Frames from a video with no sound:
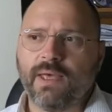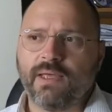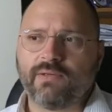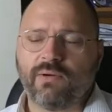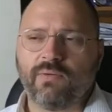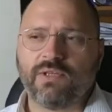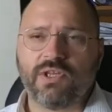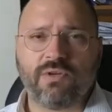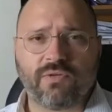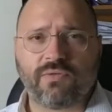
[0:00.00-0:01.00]
So is
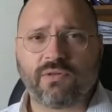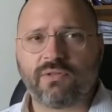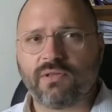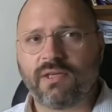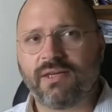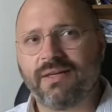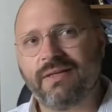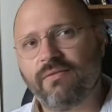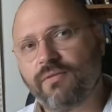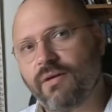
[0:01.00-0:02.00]
it good for Turkey?
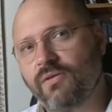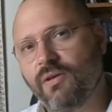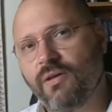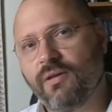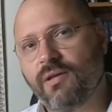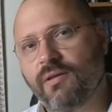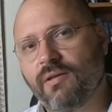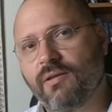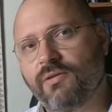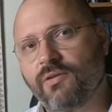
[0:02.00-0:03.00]
If you are thinking that
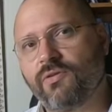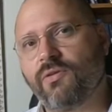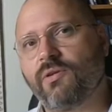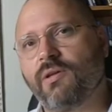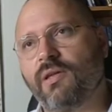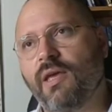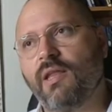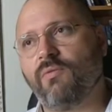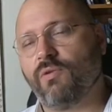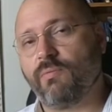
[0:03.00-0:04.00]
territorial
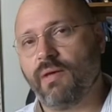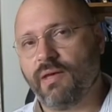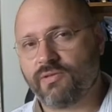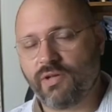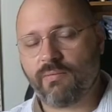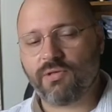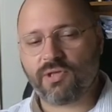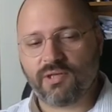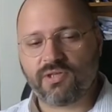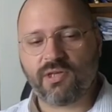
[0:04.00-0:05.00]
gain will be established
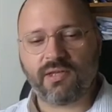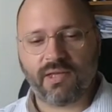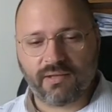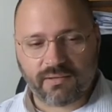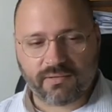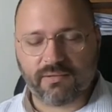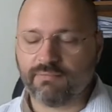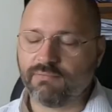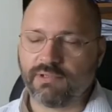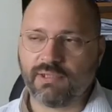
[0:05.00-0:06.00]
and set and
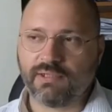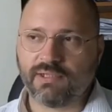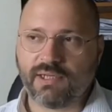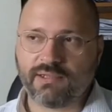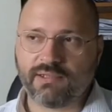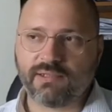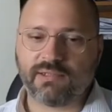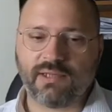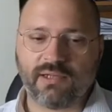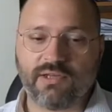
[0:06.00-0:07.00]
granted,
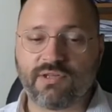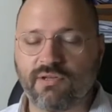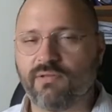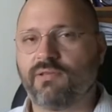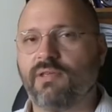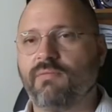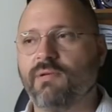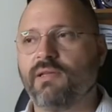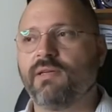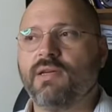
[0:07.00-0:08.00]
then it's a good thing.
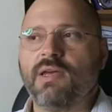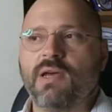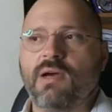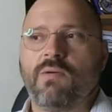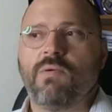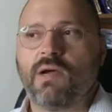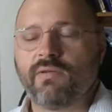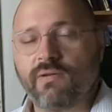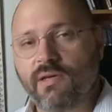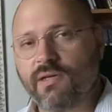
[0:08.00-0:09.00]
But why
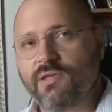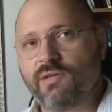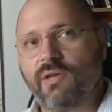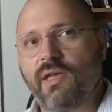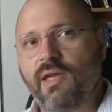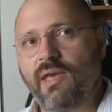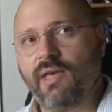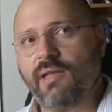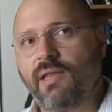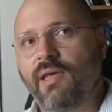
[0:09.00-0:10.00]
Turkey is
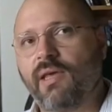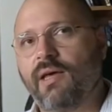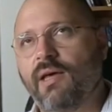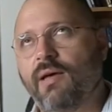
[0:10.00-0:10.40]
really